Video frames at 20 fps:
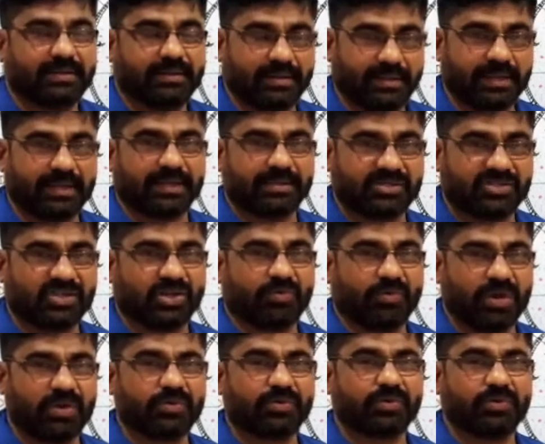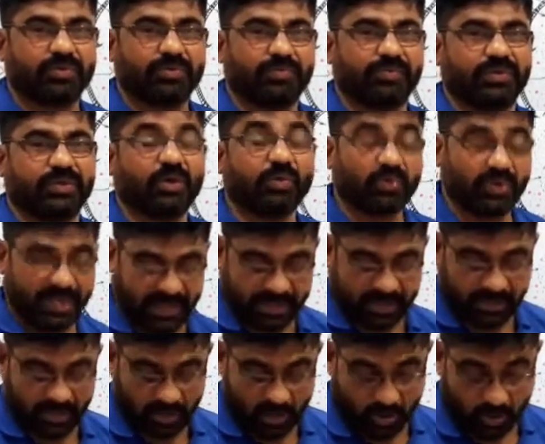They can survive without
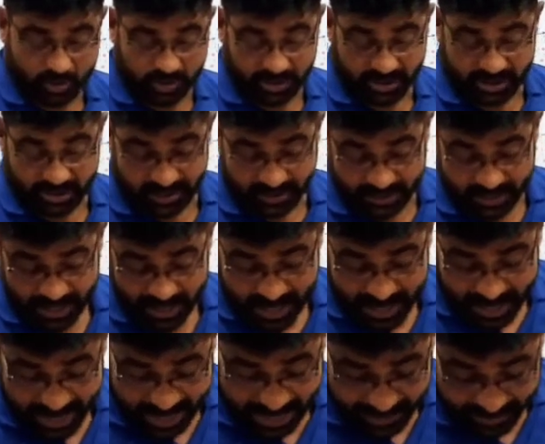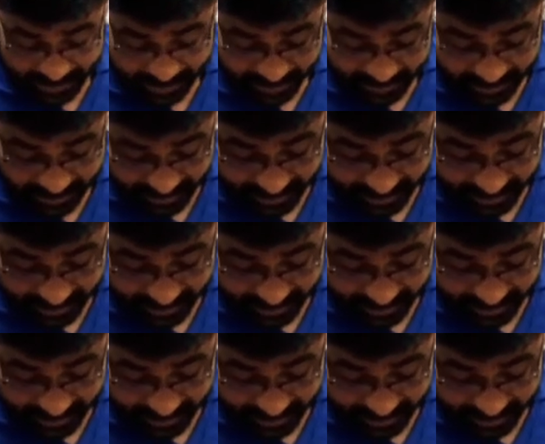taking the oxygen, and